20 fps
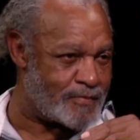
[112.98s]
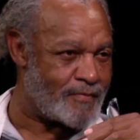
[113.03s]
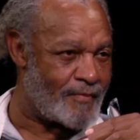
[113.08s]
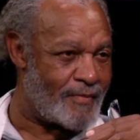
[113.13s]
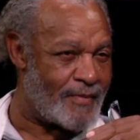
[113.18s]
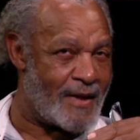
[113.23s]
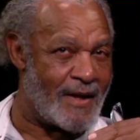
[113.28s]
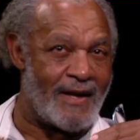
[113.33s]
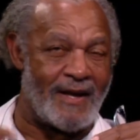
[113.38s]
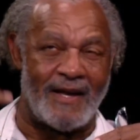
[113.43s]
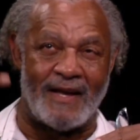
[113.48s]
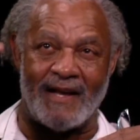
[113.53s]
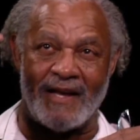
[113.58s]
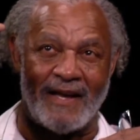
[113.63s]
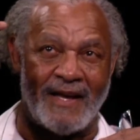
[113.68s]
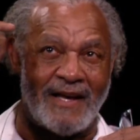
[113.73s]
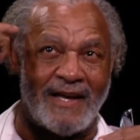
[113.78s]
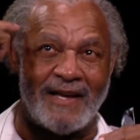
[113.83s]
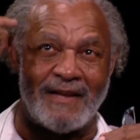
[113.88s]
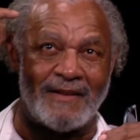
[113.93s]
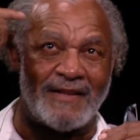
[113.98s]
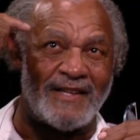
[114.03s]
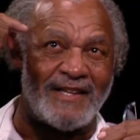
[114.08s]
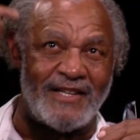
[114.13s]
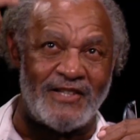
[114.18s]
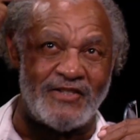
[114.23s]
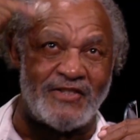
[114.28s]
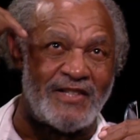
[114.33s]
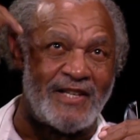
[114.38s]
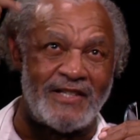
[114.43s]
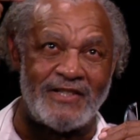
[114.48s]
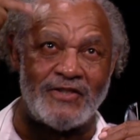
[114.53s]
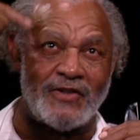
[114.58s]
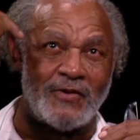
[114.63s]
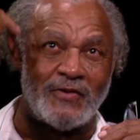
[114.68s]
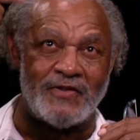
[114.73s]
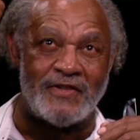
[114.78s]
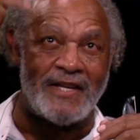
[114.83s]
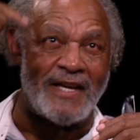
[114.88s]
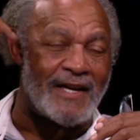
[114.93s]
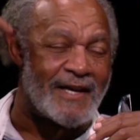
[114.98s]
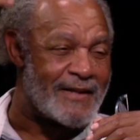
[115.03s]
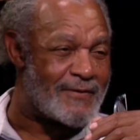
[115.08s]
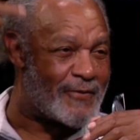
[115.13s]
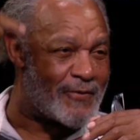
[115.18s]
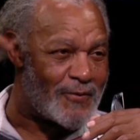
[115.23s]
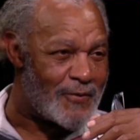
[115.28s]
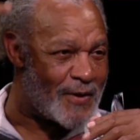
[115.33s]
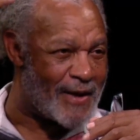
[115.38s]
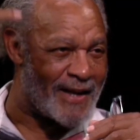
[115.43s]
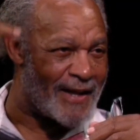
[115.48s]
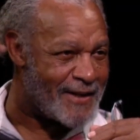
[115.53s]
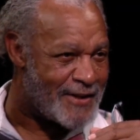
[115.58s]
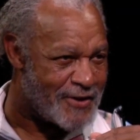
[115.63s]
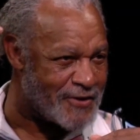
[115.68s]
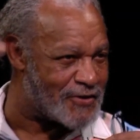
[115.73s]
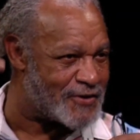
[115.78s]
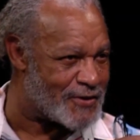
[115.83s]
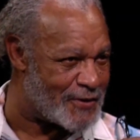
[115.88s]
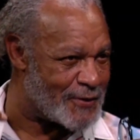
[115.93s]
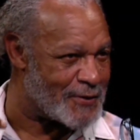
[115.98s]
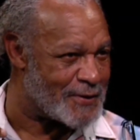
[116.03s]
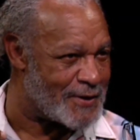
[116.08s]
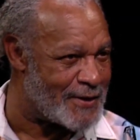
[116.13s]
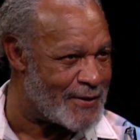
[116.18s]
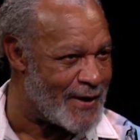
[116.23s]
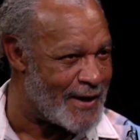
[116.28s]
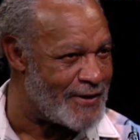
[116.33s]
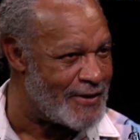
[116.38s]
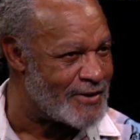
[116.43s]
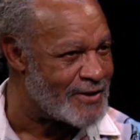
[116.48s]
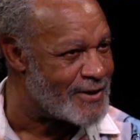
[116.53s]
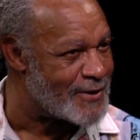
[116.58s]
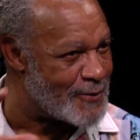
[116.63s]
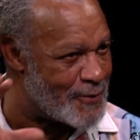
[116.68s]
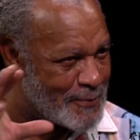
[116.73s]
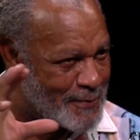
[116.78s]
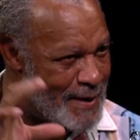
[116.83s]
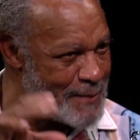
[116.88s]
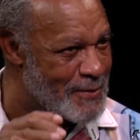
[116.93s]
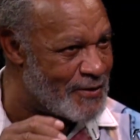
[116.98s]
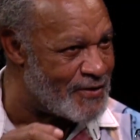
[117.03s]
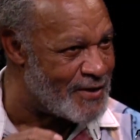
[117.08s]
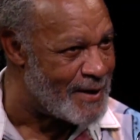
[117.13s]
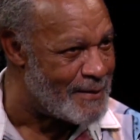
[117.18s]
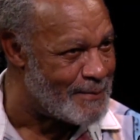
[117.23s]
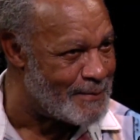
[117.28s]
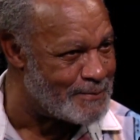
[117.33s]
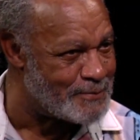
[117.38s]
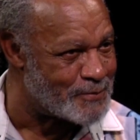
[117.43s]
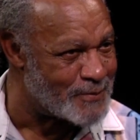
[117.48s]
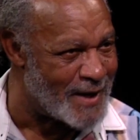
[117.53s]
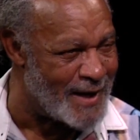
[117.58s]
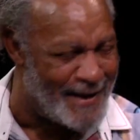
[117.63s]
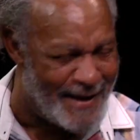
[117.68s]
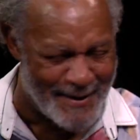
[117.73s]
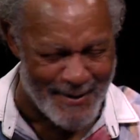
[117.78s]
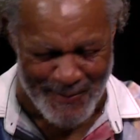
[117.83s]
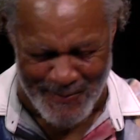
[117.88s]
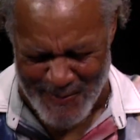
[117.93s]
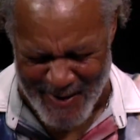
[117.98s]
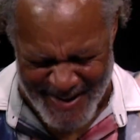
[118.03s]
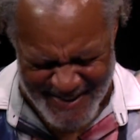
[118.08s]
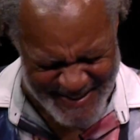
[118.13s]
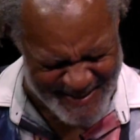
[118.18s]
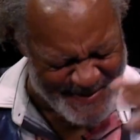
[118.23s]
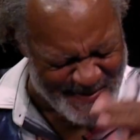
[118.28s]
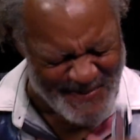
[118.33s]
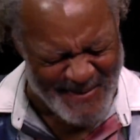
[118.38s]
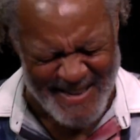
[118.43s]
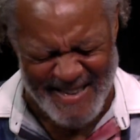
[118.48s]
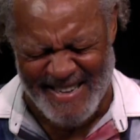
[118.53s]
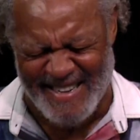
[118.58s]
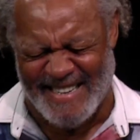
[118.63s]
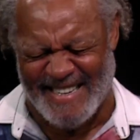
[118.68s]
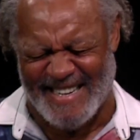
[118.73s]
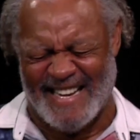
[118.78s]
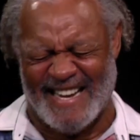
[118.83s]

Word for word: and these things don't tick the way they used to. You know, I used to hey, remember okay. something. you, you, get a pass.